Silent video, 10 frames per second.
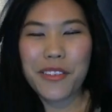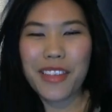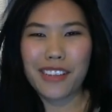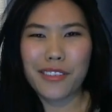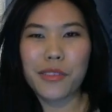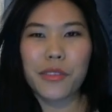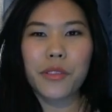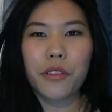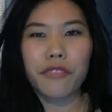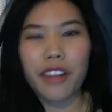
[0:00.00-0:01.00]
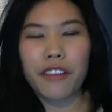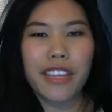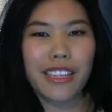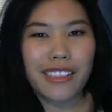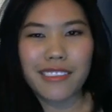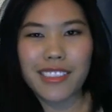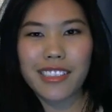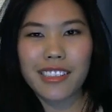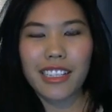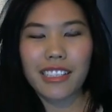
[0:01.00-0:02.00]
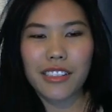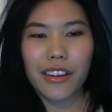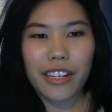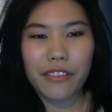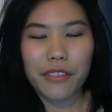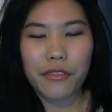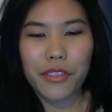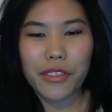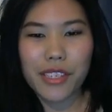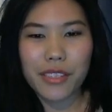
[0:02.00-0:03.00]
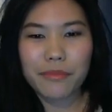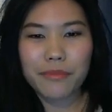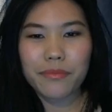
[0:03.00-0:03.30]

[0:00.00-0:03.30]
that it's not so fluffy and kind of confusing.